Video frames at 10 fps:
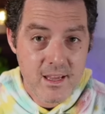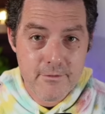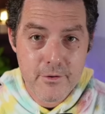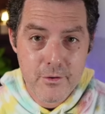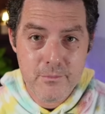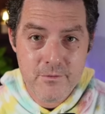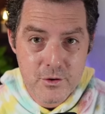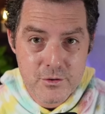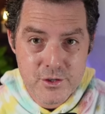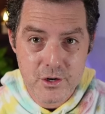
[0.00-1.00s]
of whom
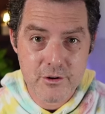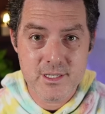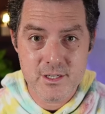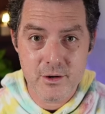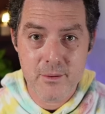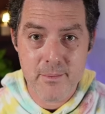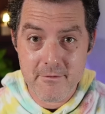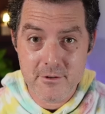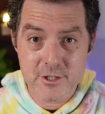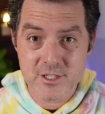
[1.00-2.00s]
view sugary soda
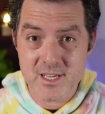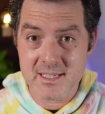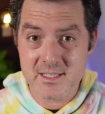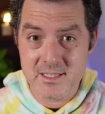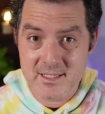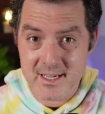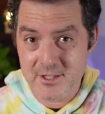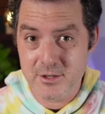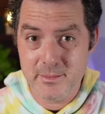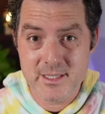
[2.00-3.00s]
beverages as a
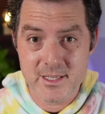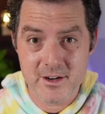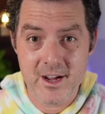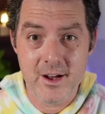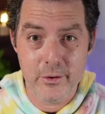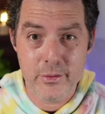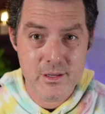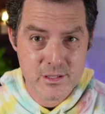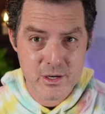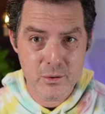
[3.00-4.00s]
detriment to their health.
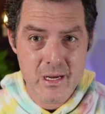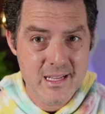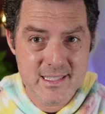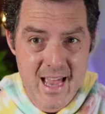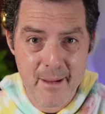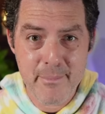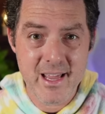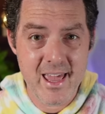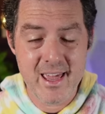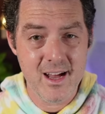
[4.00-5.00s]
So,
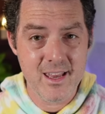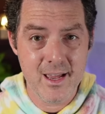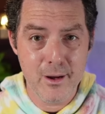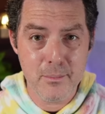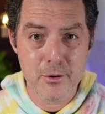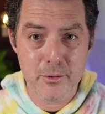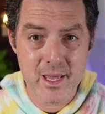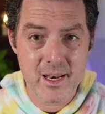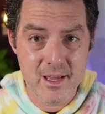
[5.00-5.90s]
tapping AI to help create